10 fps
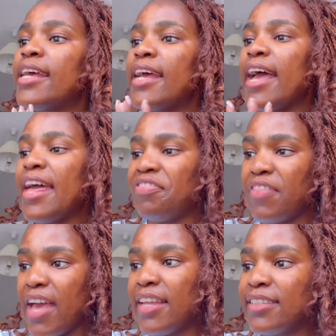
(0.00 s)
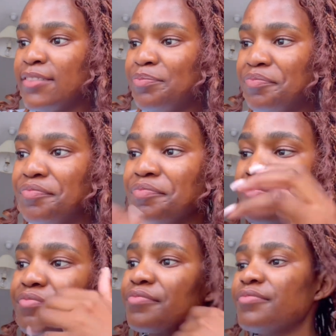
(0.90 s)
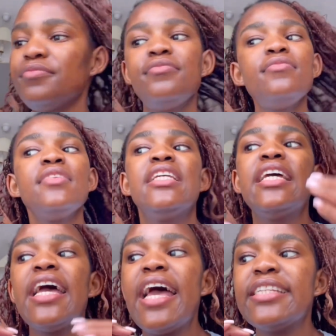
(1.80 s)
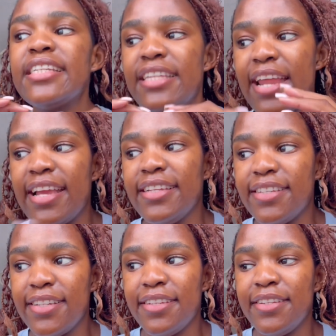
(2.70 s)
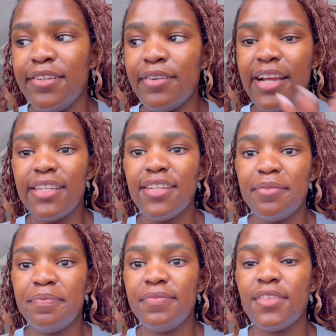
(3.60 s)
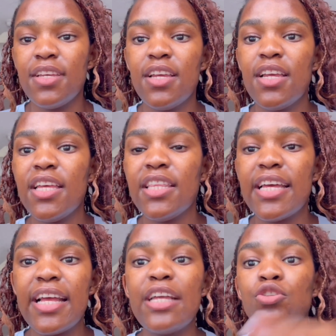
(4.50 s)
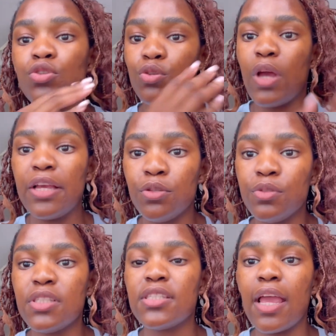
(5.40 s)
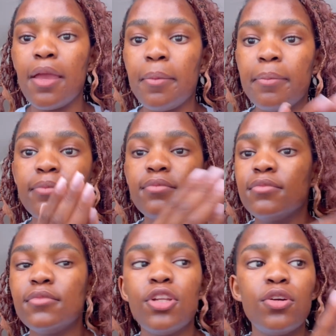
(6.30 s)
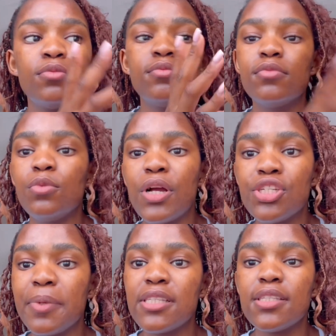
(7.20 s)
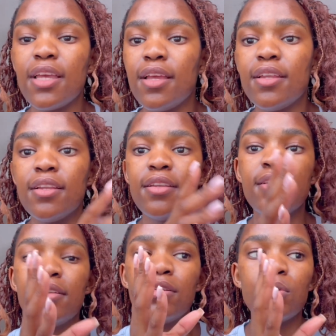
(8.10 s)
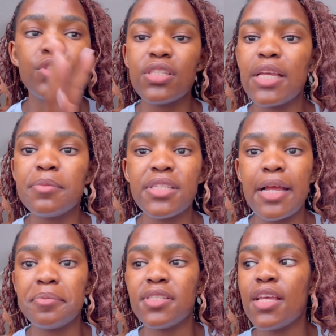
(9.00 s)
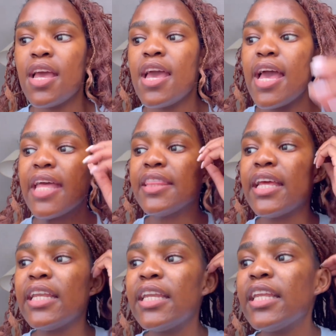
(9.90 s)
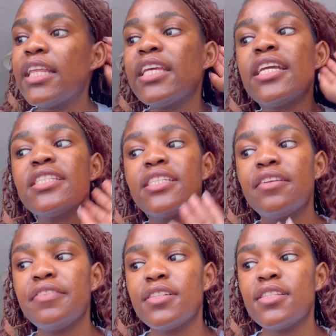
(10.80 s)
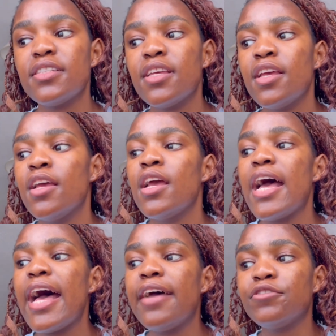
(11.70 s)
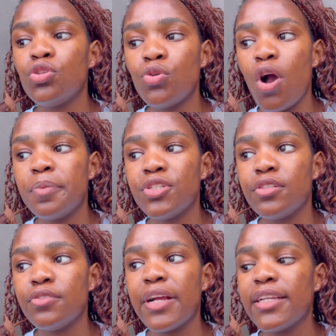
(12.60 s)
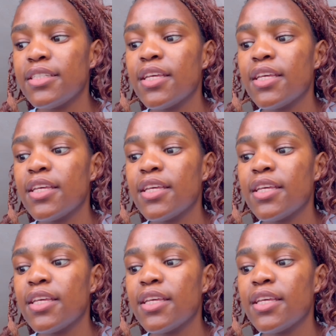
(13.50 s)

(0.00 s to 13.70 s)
And then at night, right, I use the same, you know, wash my skin, same steps. And then here's the difference. I have two options, right?